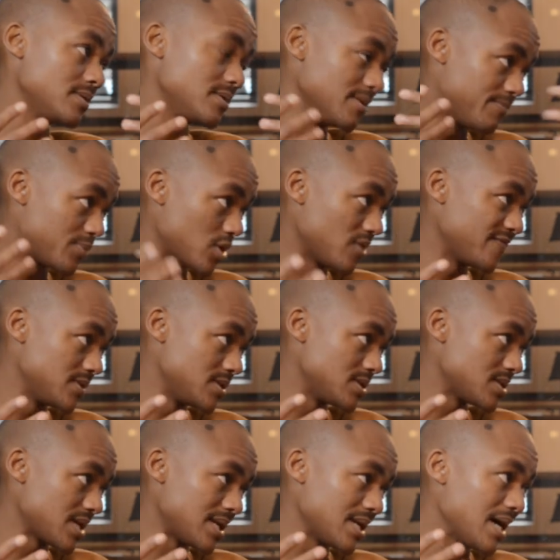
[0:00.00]
the
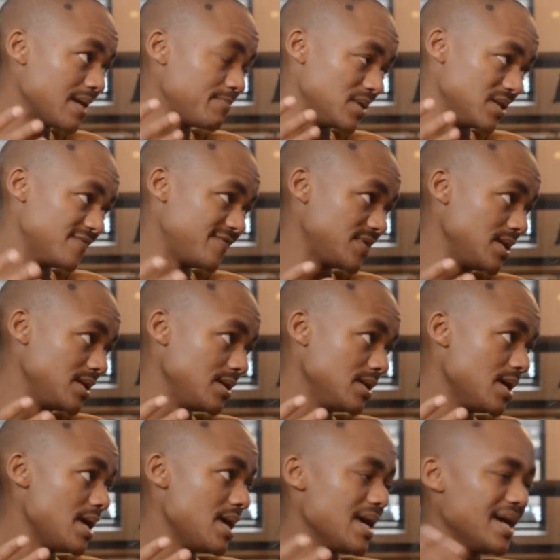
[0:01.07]
province and uplifting
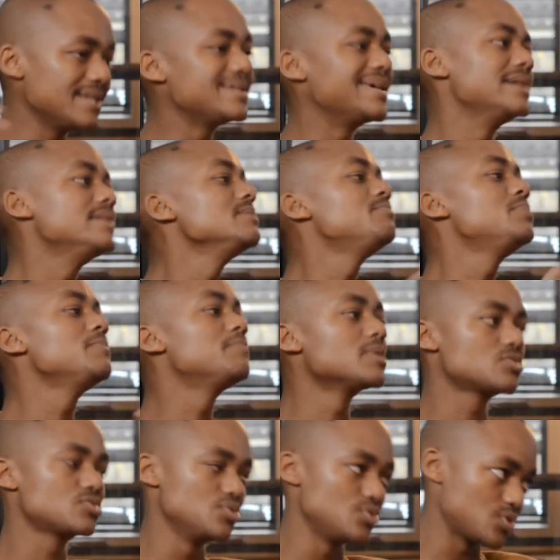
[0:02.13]
and getting
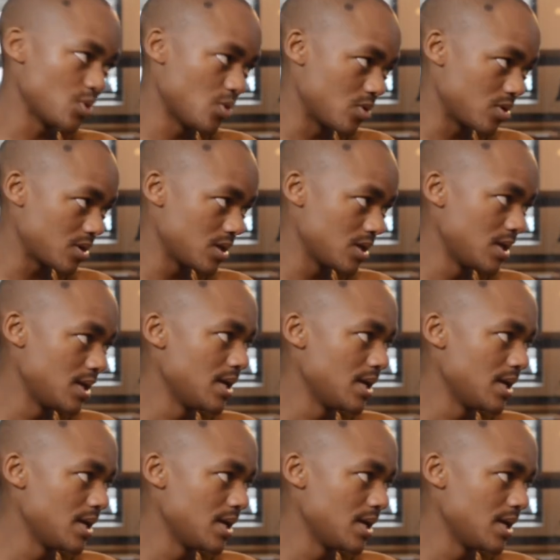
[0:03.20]
people to talk